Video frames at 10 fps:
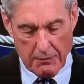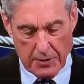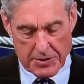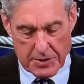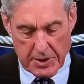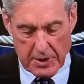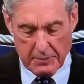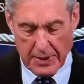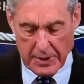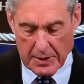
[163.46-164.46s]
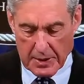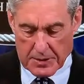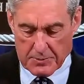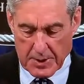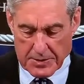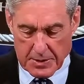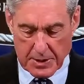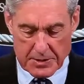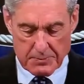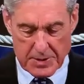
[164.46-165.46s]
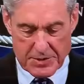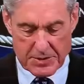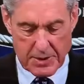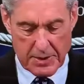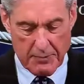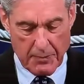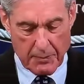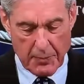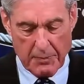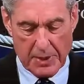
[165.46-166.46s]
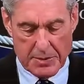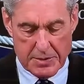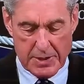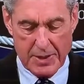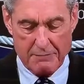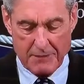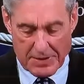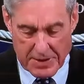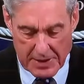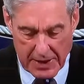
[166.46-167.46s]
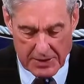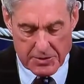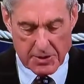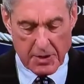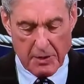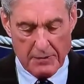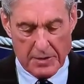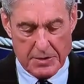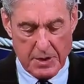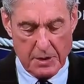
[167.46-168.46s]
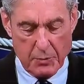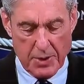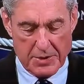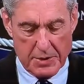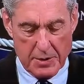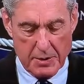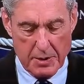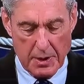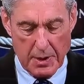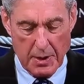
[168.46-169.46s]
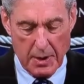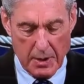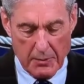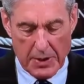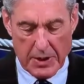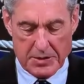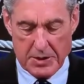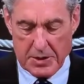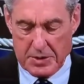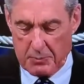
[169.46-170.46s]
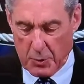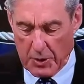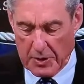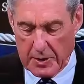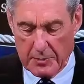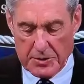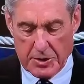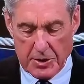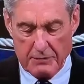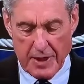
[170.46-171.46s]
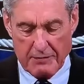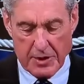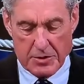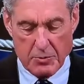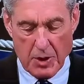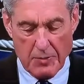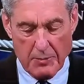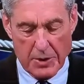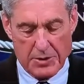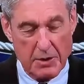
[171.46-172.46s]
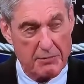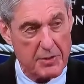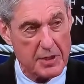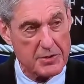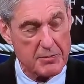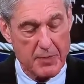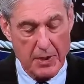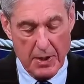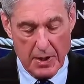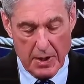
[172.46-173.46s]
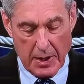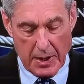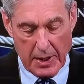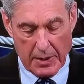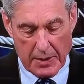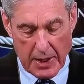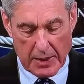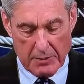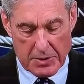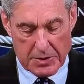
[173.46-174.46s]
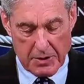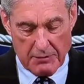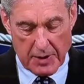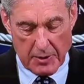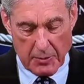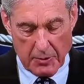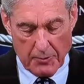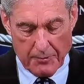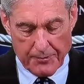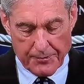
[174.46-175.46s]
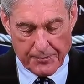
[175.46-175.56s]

First, the opinion explicitly permits the investigation of a sitting president because it is important to preserve evidence while memories are fresh and documents available.